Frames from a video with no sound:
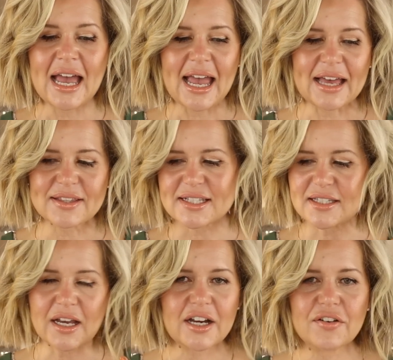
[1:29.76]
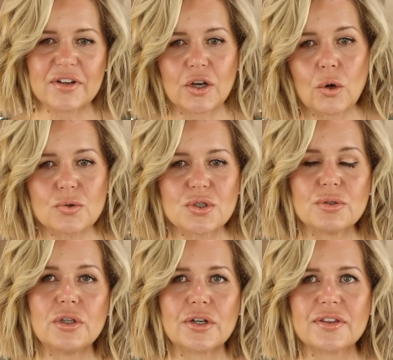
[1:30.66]
And this is kind of a go-to
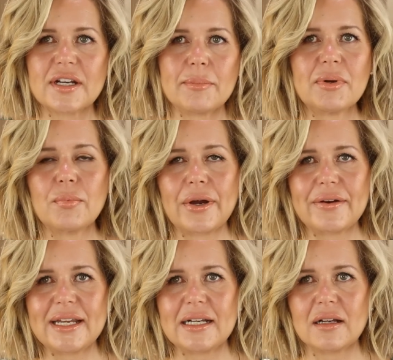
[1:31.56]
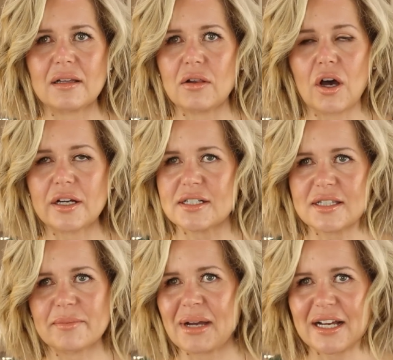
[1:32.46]
look that I've been wearing a lot
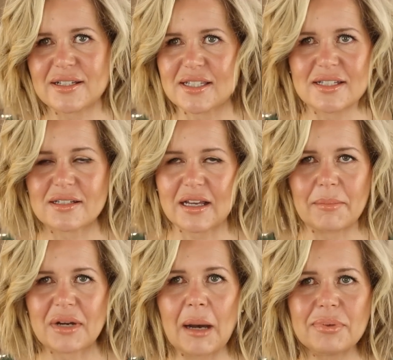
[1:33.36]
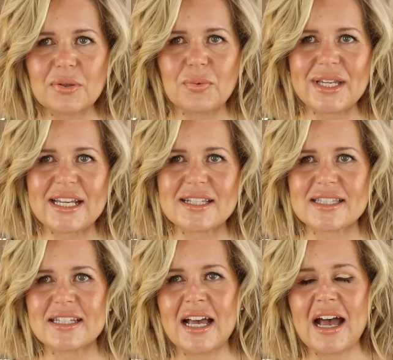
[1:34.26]
the past couple of
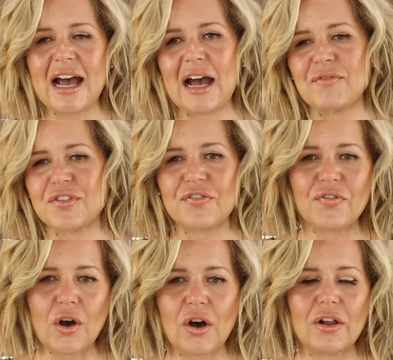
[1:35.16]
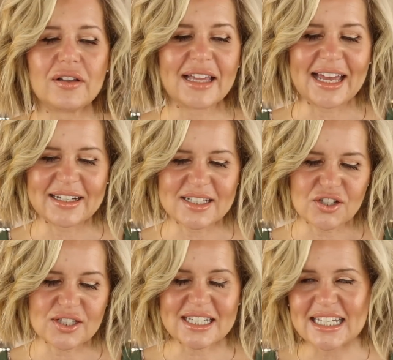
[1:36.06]
weeks for fall, and it's
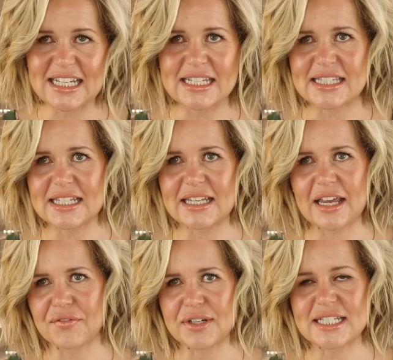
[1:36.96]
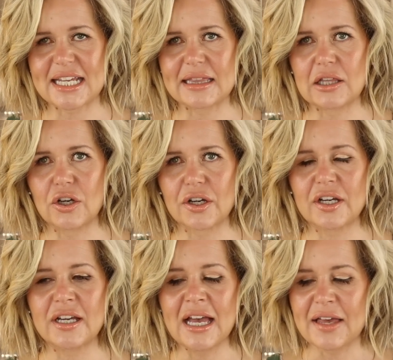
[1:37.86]
just an easy everyday
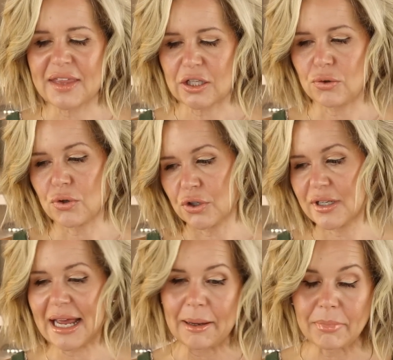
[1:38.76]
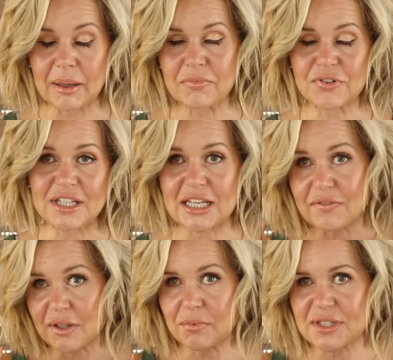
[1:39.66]
look that you could amp up for the
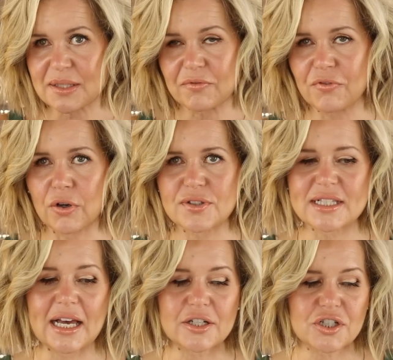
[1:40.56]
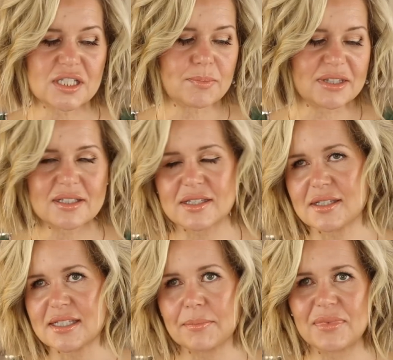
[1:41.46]
evening with some false lashes. But this is
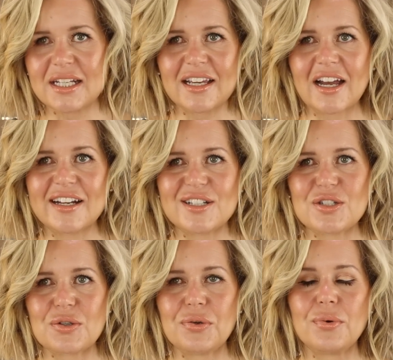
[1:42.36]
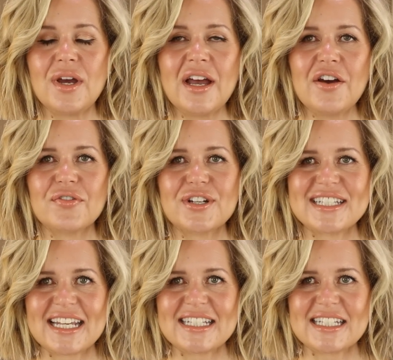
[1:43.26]
something I kind of do for a
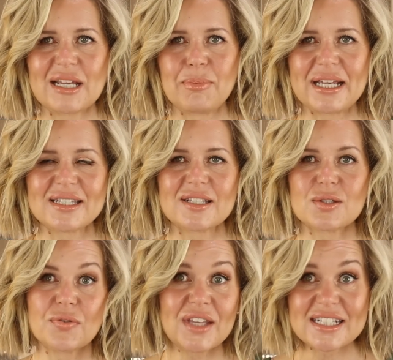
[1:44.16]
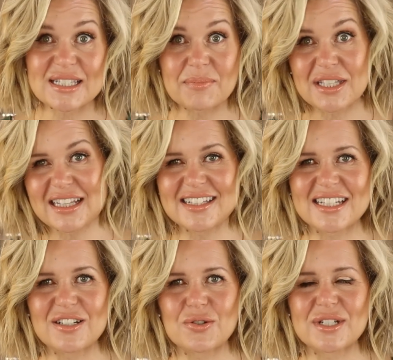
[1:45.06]
day-to-day basis. So if that's something that's
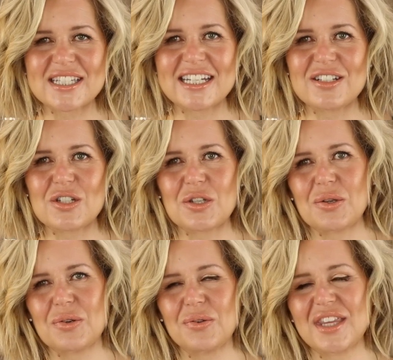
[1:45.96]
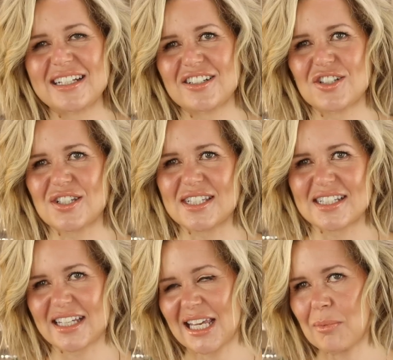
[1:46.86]
interesting to you, then
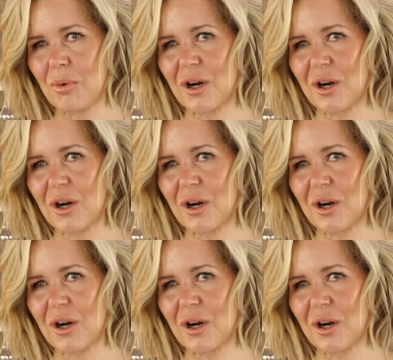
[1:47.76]
just keep